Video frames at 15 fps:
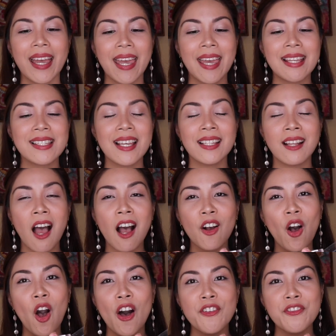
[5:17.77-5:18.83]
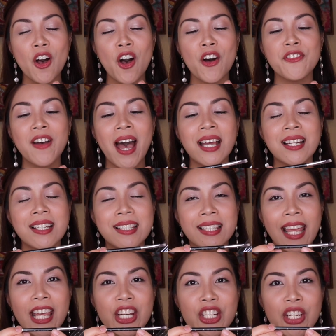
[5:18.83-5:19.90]
It's a knockoff of
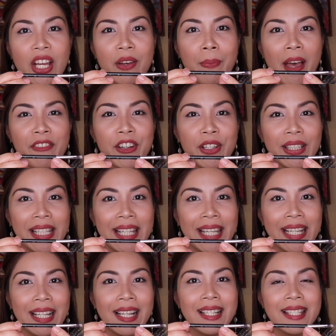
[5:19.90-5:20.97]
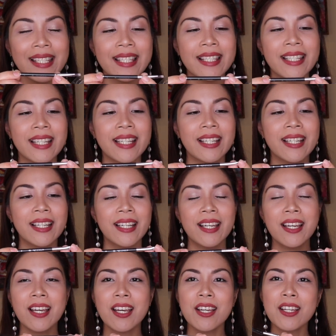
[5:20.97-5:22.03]
Anastasia Beverly Hills.
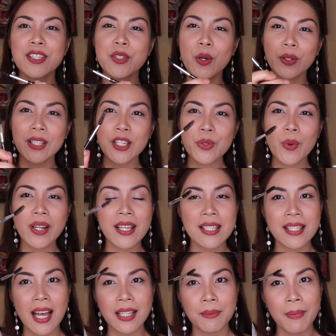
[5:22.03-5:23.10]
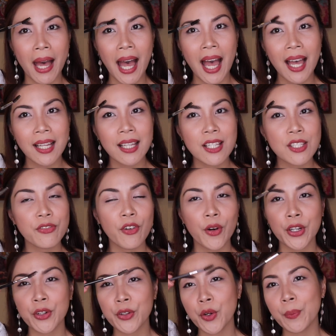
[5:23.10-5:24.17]
So this one is not bad. It's
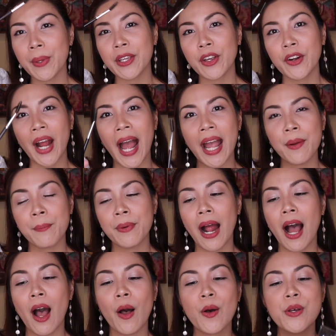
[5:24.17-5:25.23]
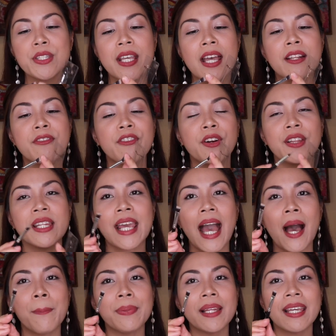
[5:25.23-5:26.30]
for grooming your eyebrows and for the
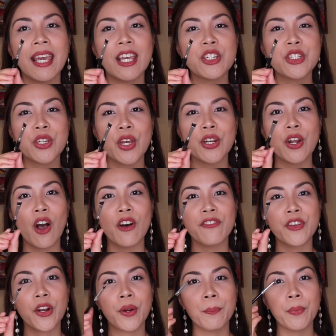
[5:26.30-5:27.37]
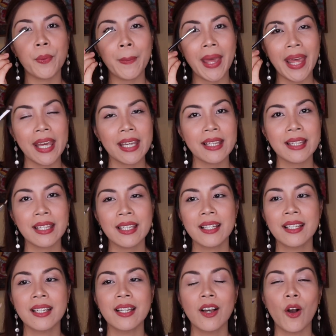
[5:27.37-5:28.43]
application of your pomade
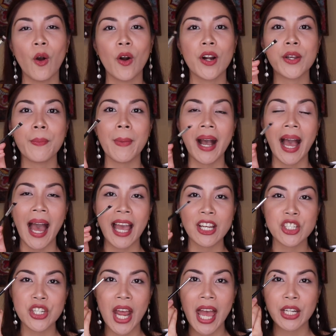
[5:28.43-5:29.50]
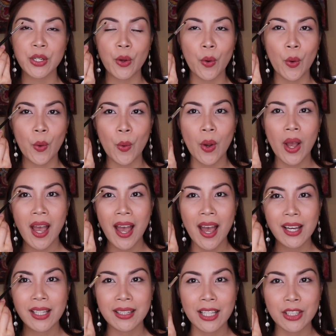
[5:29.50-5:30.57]
or yung mga eyeshadow
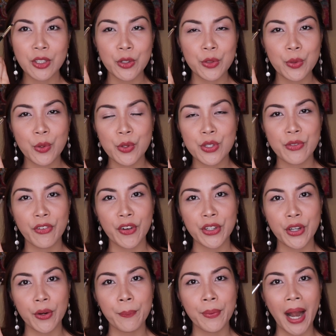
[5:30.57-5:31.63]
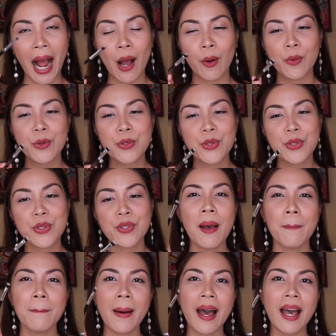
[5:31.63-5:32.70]
that you use for your brows.
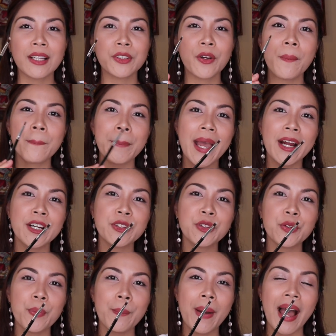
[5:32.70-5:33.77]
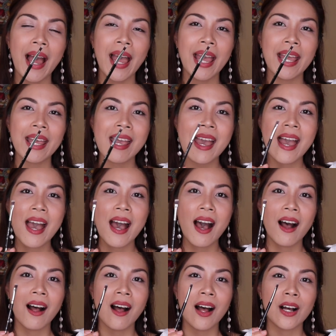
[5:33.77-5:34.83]
But compared to my
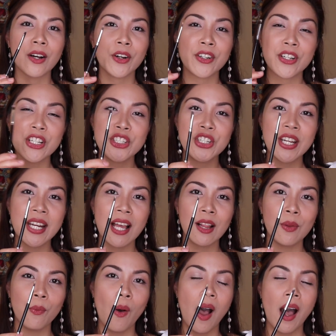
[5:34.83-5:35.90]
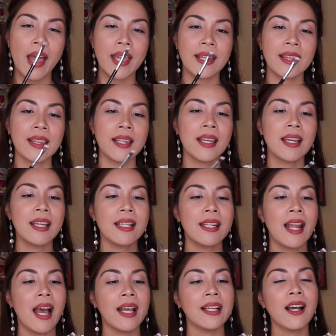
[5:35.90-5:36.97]
original one
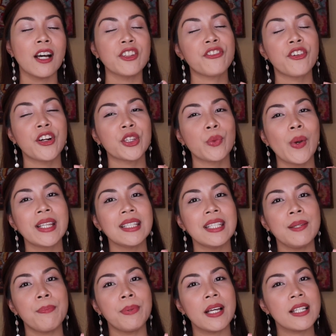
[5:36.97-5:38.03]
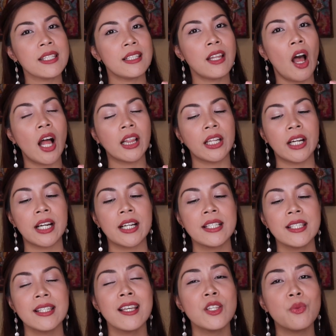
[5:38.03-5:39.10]
na I got for $20+,
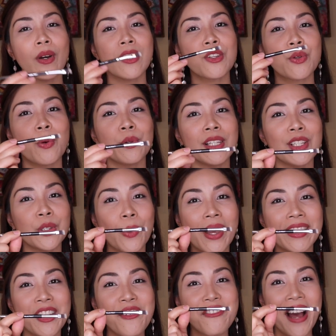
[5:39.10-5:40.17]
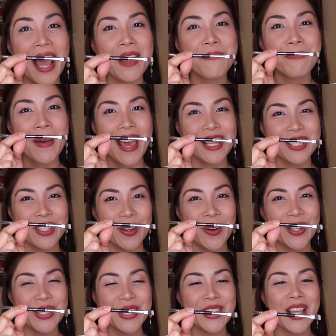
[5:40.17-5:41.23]
this one is only 25
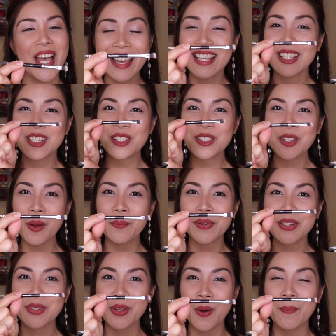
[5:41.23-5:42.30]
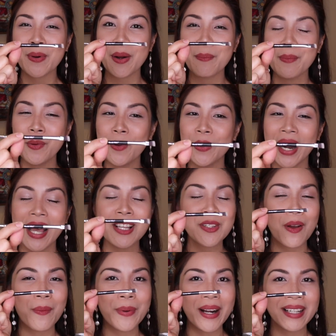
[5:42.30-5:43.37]
pesos. So sobrang mura,
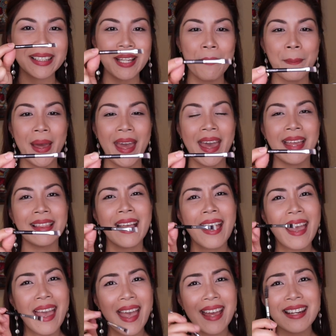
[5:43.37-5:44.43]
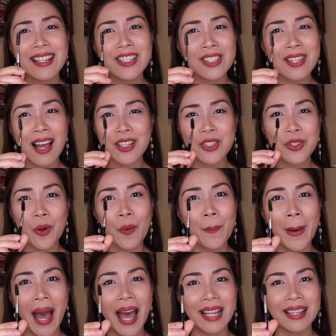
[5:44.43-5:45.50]
sobrang tipid. And it's not so
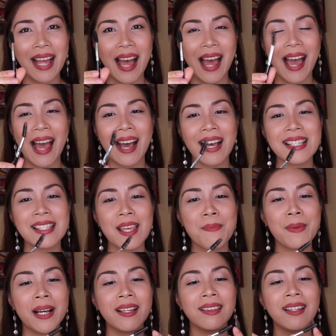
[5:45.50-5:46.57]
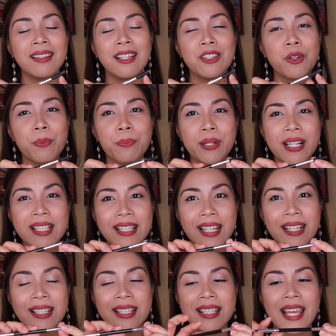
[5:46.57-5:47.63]
bad ha, kasi maganda din yung
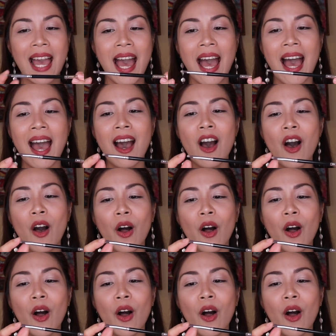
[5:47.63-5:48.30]
bristles niya.